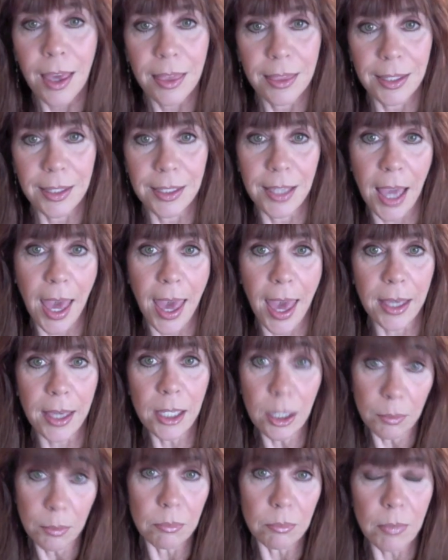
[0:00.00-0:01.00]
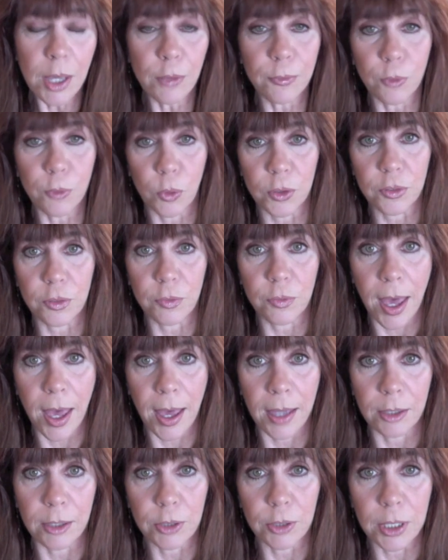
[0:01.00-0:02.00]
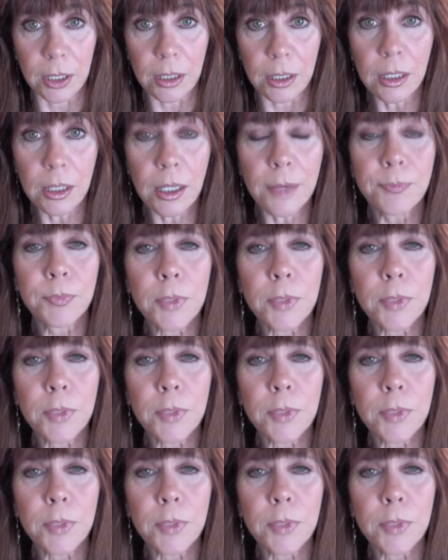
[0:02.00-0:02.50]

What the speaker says: The yang, male force of anarchy,